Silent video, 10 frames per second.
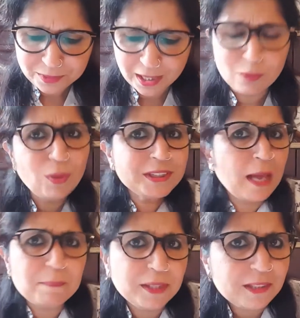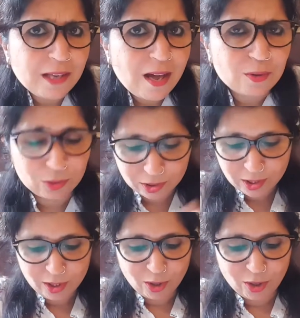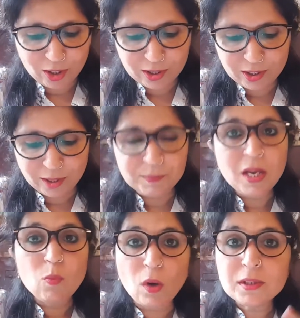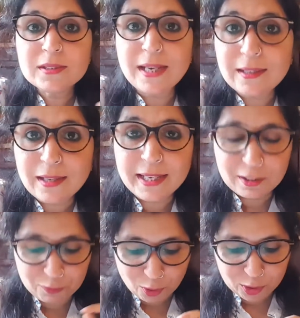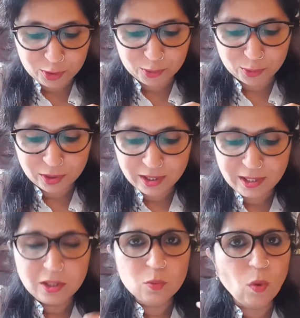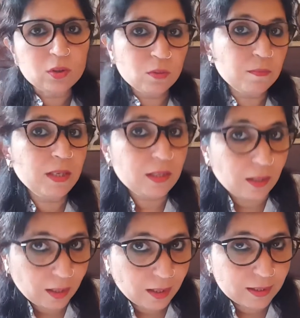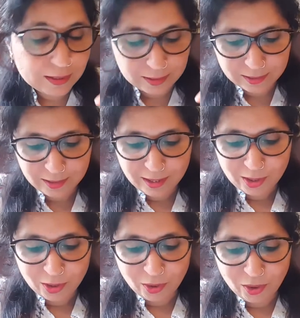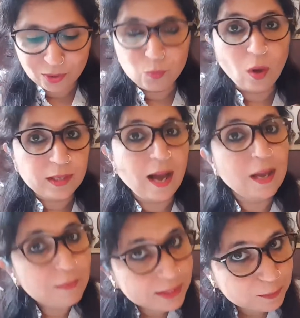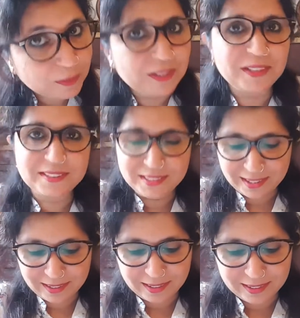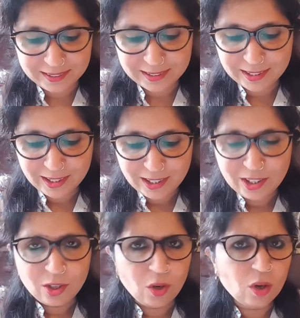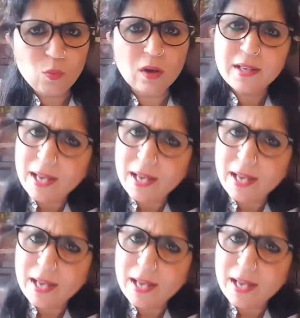what's happening now, or what is that like for you, what you mean is, or what I'm experiencing is, or what